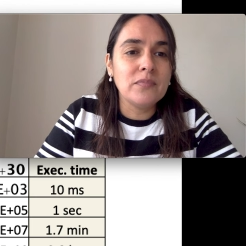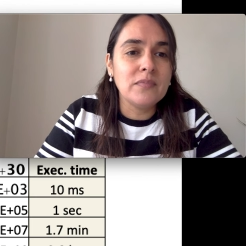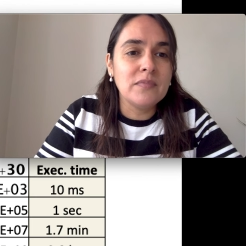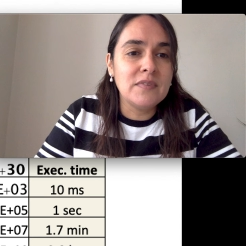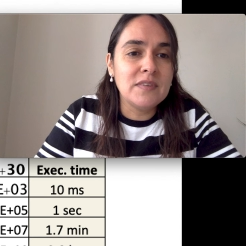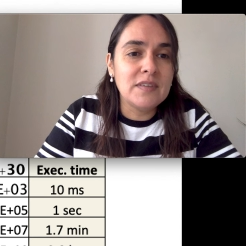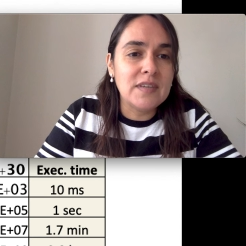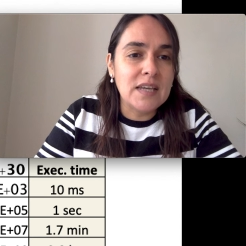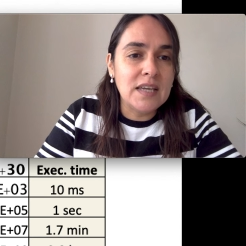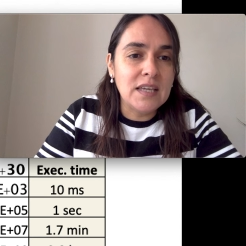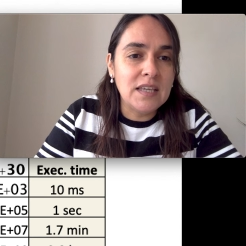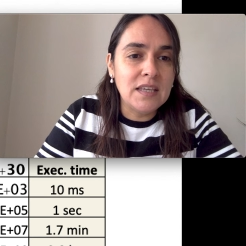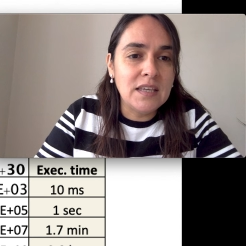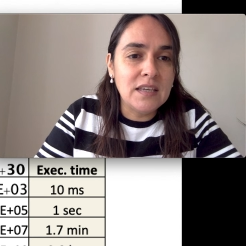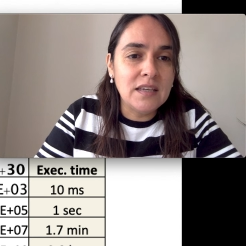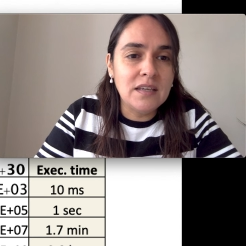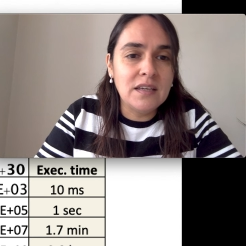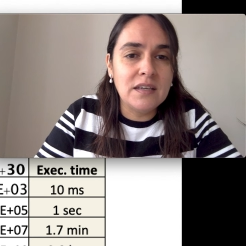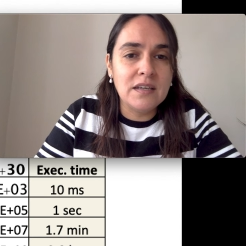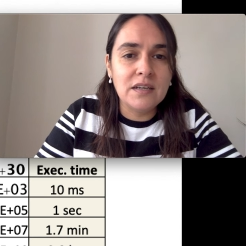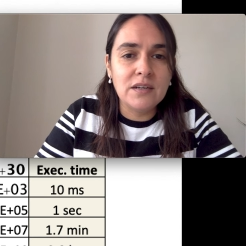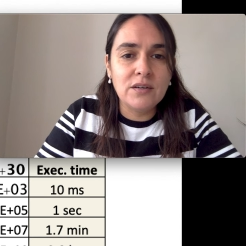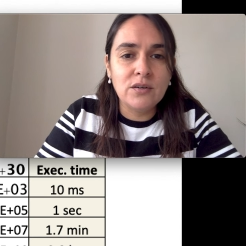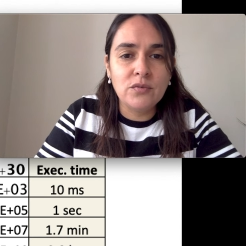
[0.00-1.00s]
taking
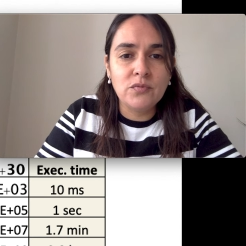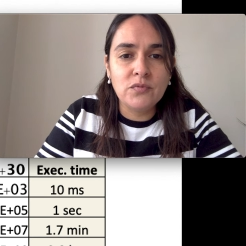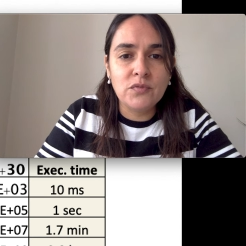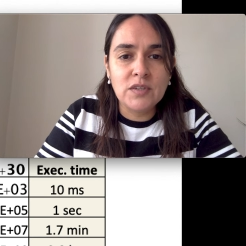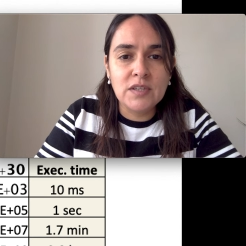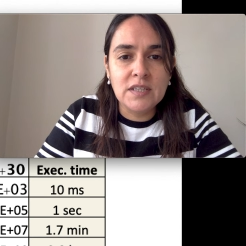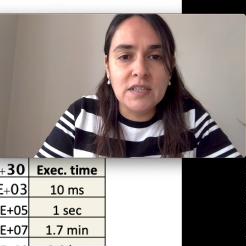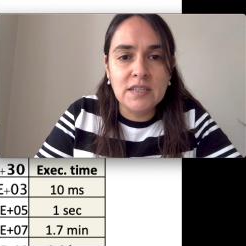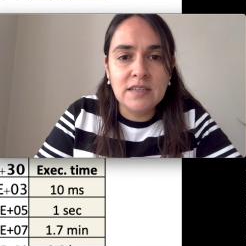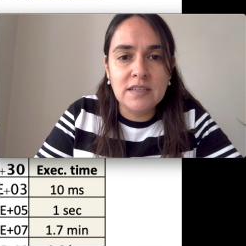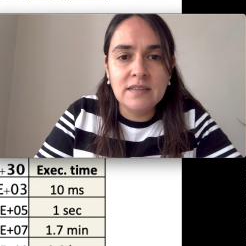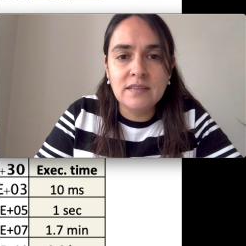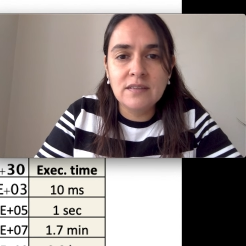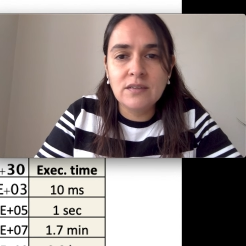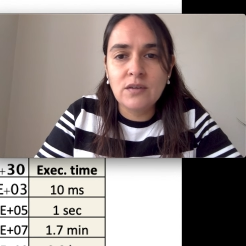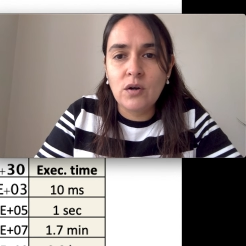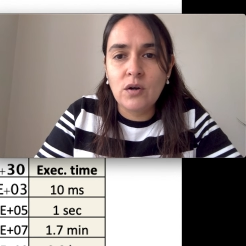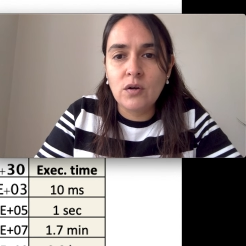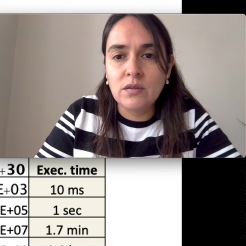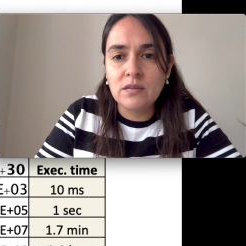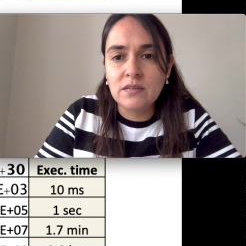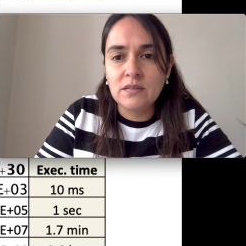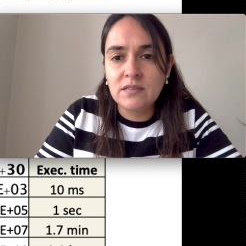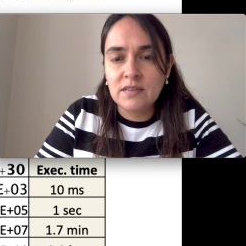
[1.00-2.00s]
care of these
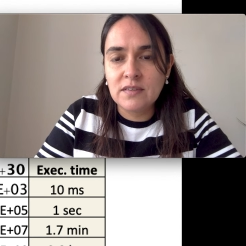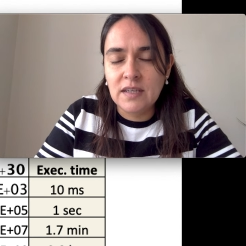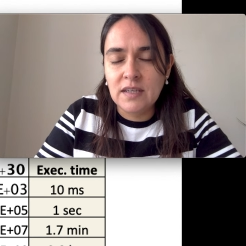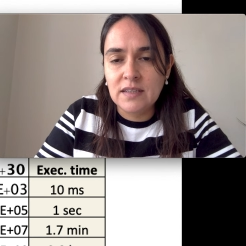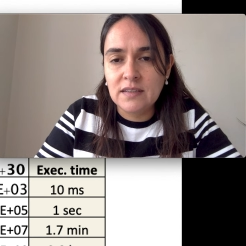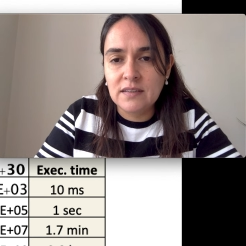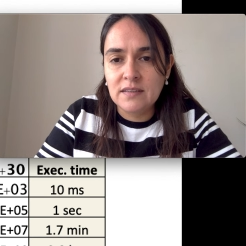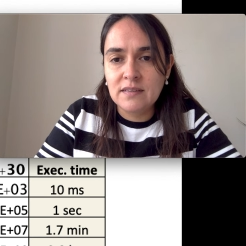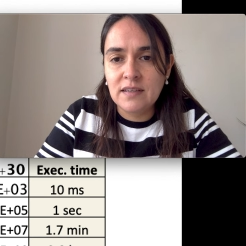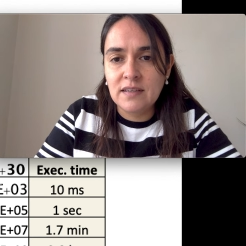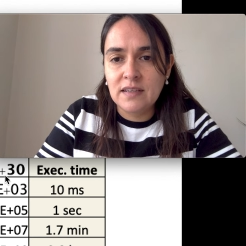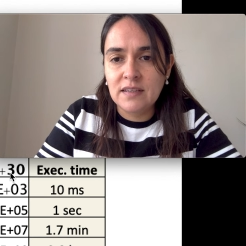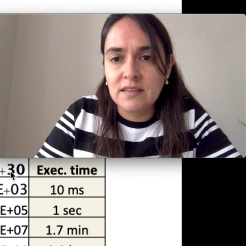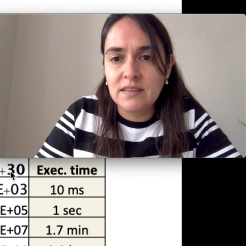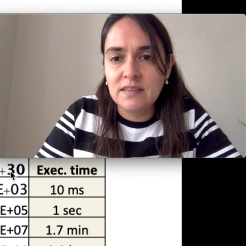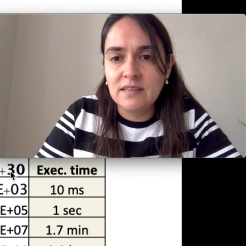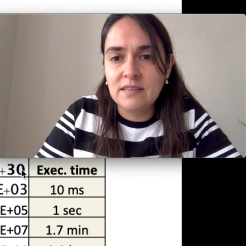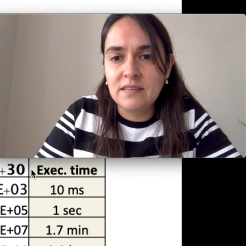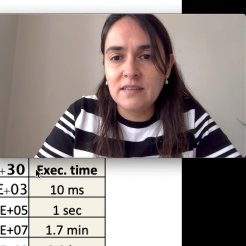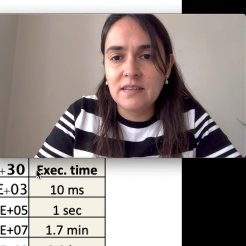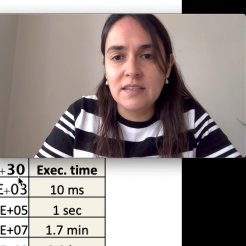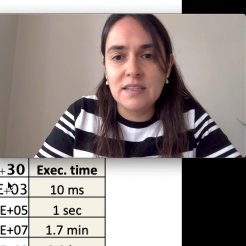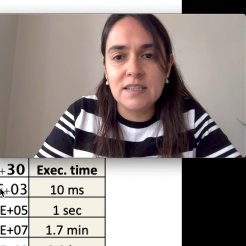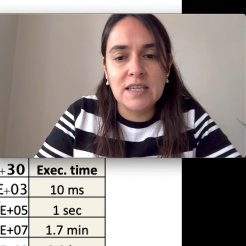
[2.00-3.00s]
constants and these
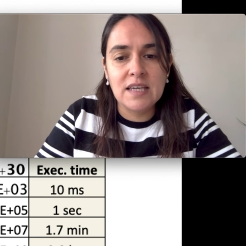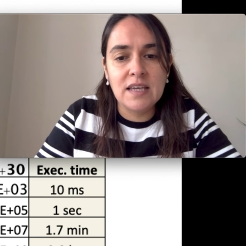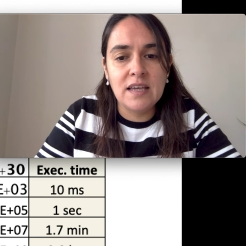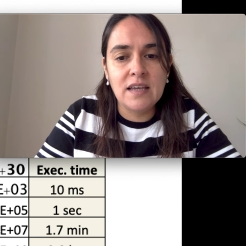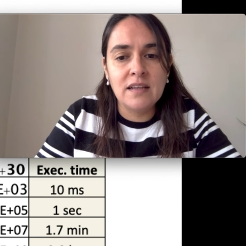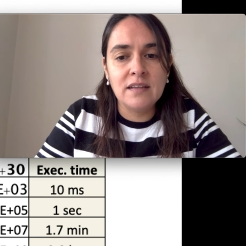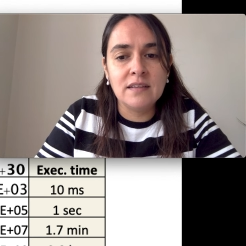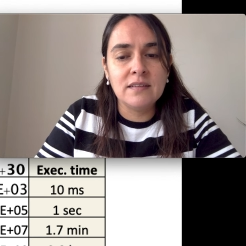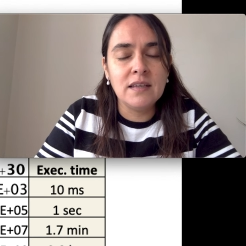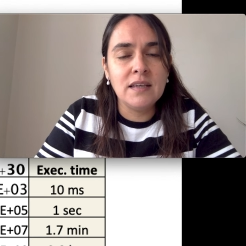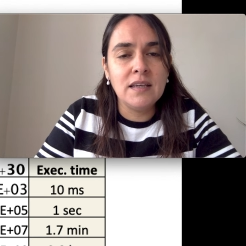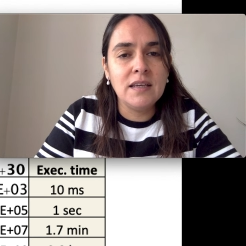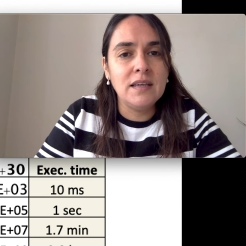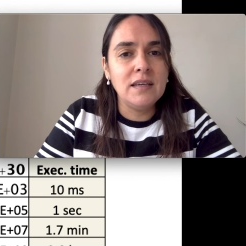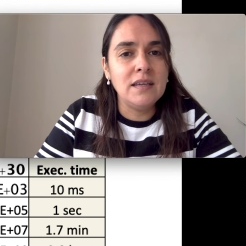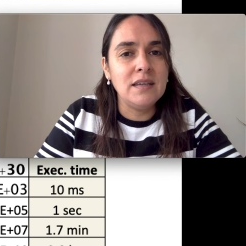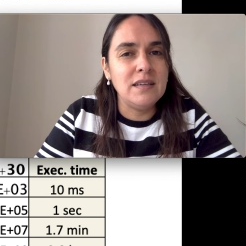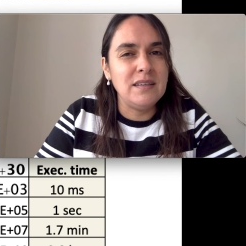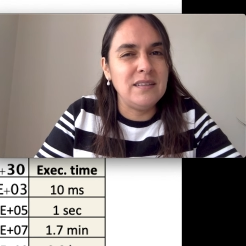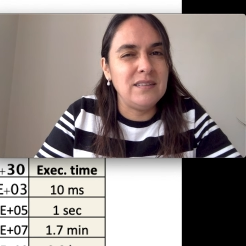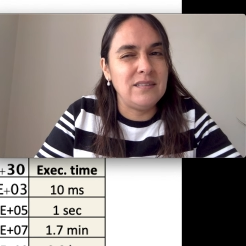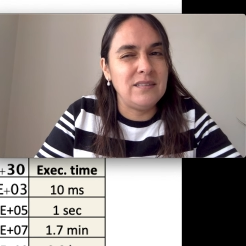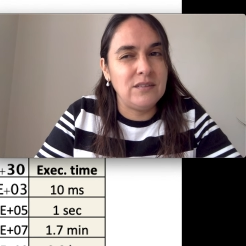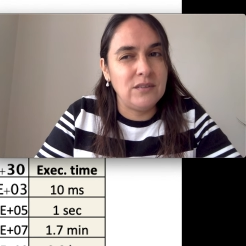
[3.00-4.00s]
details
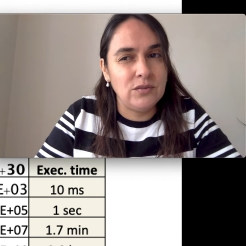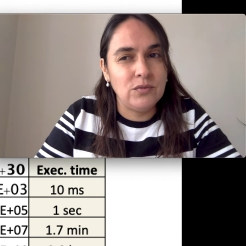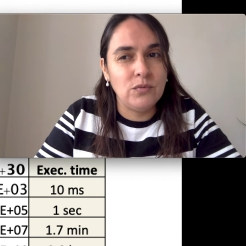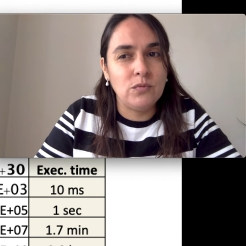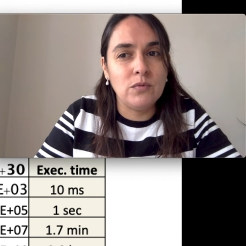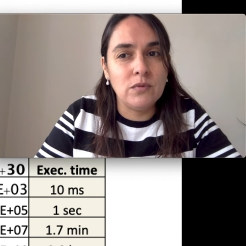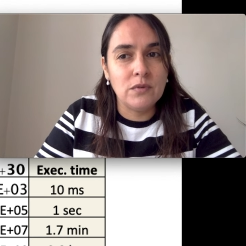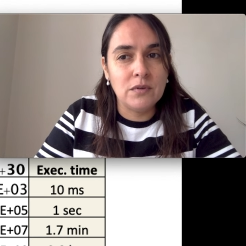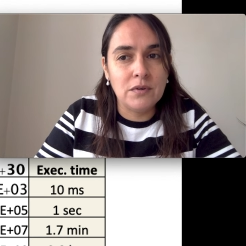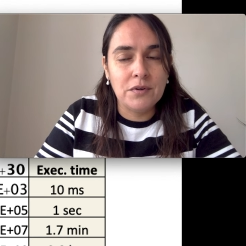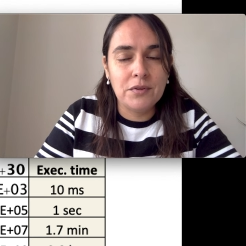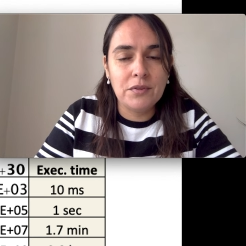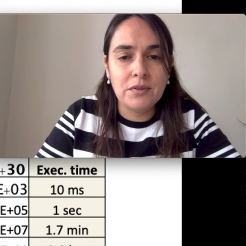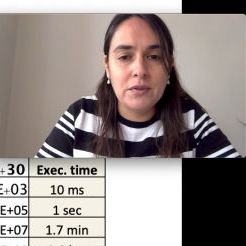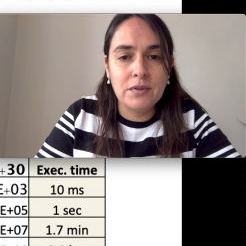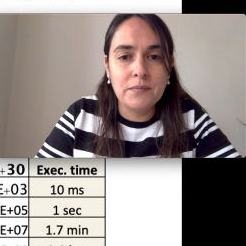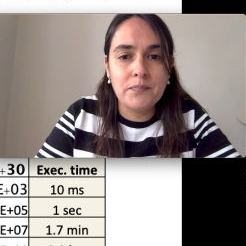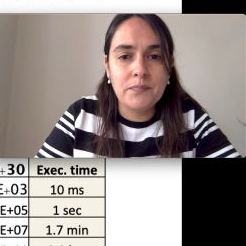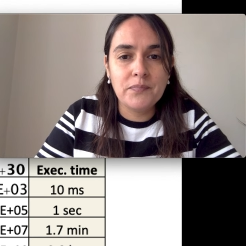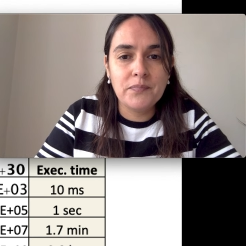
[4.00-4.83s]
is not worth.